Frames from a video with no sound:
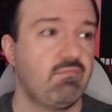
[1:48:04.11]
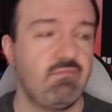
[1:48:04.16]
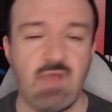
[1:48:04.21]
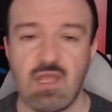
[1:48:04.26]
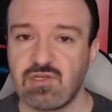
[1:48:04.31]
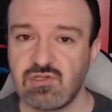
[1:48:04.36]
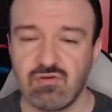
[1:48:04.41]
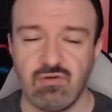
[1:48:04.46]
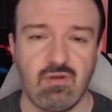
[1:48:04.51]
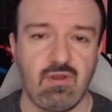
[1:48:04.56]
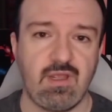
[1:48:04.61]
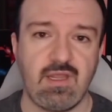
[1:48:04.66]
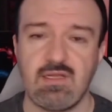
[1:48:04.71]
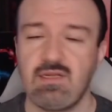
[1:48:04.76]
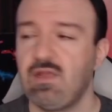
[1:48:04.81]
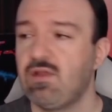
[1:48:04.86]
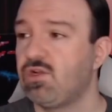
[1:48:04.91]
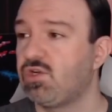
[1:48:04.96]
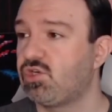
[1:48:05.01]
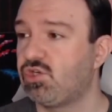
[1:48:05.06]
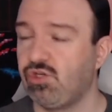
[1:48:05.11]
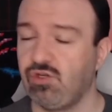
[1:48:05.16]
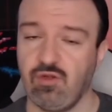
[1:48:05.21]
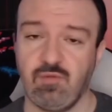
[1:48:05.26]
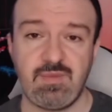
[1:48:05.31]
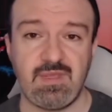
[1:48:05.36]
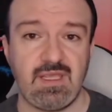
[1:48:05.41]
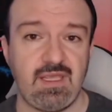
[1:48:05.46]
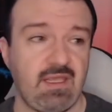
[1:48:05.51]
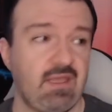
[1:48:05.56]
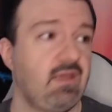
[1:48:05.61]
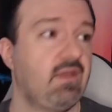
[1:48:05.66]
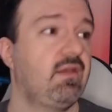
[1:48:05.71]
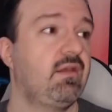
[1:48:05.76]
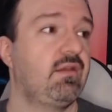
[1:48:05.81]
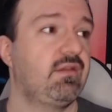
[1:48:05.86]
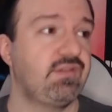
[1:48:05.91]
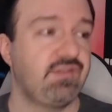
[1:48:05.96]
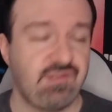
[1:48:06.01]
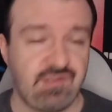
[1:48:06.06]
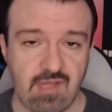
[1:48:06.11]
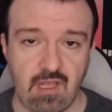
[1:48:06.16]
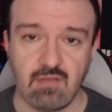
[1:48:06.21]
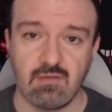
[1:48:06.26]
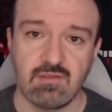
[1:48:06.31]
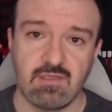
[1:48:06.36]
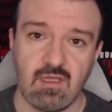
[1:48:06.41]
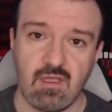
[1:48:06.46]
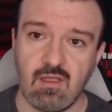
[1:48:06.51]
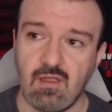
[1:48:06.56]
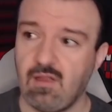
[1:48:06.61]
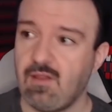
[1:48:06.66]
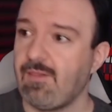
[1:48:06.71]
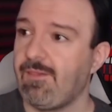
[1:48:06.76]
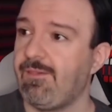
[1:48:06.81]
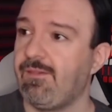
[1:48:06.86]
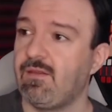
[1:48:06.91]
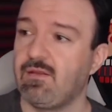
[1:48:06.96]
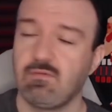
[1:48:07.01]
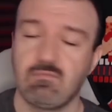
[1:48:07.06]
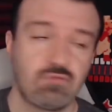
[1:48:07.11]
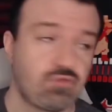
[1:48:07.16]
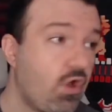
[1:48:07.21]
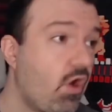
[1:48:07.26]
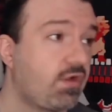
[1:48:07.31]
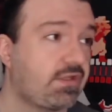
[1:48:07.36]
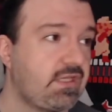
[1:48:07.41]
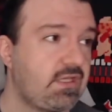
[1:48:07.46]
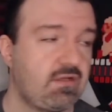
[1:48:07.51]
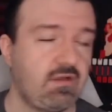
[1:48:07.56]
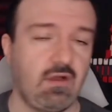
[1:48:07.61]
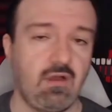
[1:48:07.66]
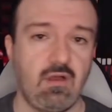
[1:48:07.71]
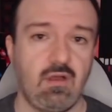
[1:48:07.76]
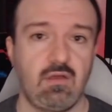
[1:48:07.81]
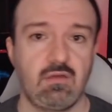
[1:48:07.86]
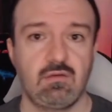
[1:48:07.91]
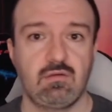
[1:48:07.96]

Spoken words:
Metroid, Kirby, Zelda, Donkey Kong.